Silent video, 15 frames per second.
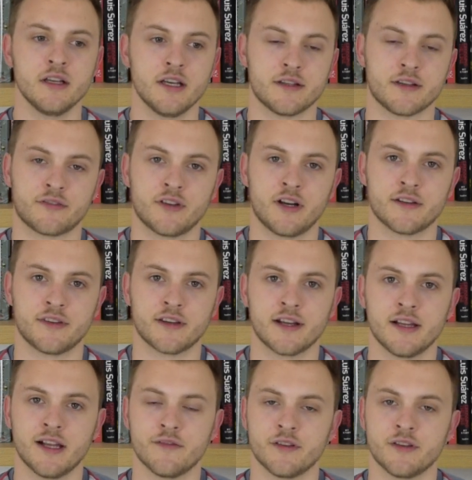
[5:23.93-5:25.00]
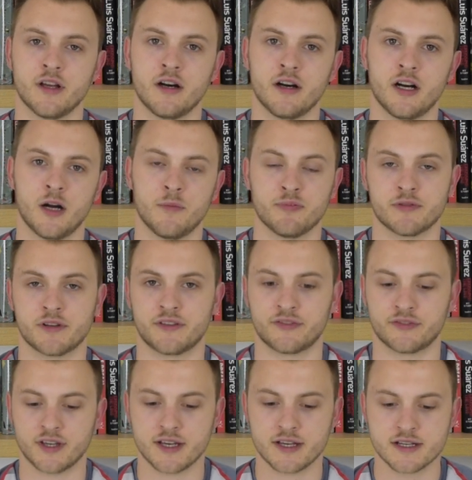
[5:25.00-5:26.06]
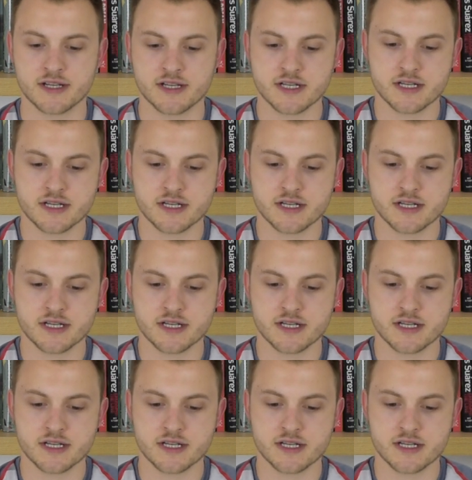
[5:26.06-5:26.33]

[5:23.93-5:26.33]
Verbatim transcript: in the starting eleven are, are pretty set